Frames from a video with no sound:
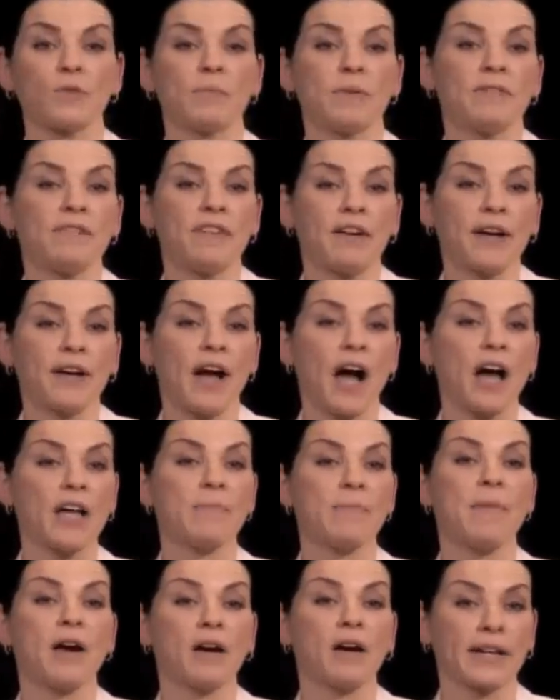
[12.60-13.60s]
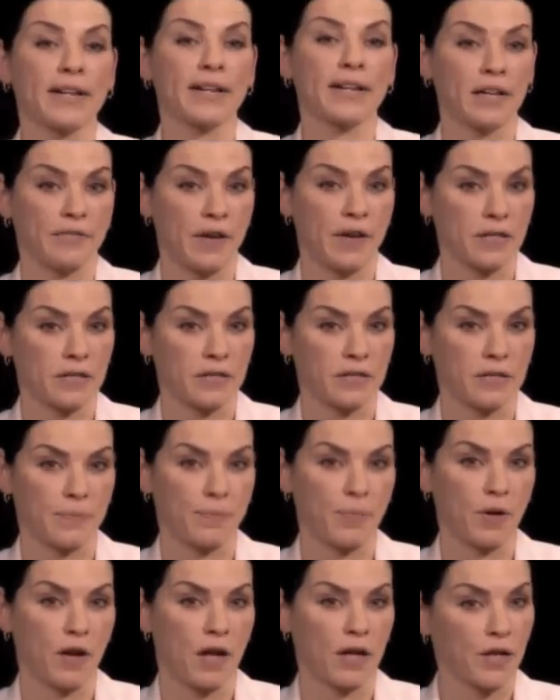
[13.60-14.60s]
It would be very un-American of us to
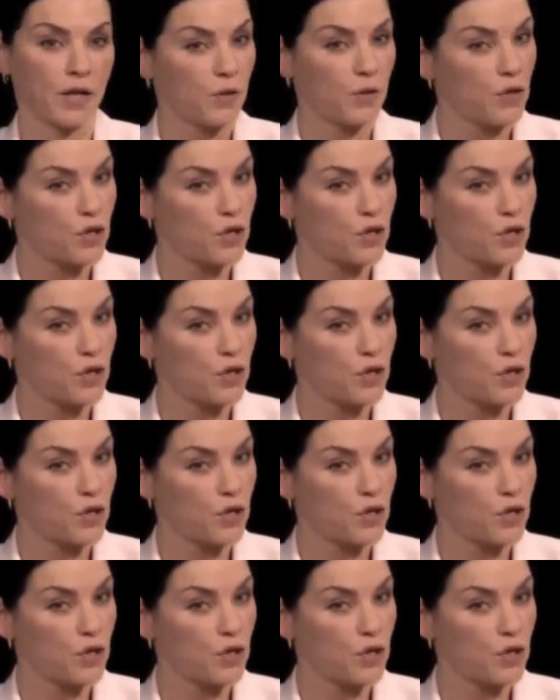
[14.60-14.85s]
put on a new